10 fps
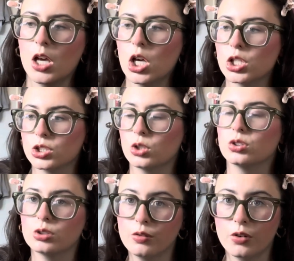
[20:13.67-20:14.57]
So
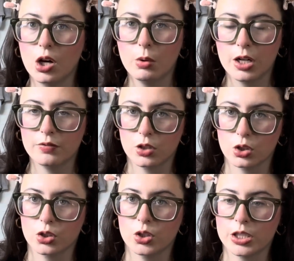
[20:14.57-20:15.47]
far what I've
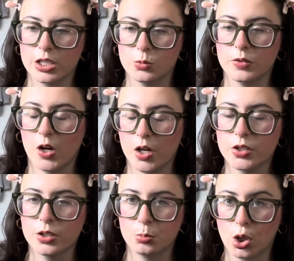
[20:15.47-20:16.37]
learned is we got into
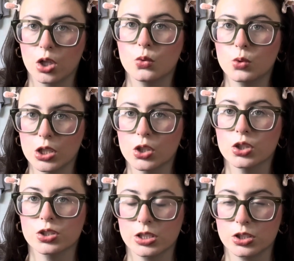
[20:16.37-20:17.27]
the part where her
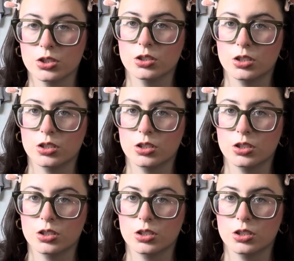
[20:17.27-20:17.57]
sister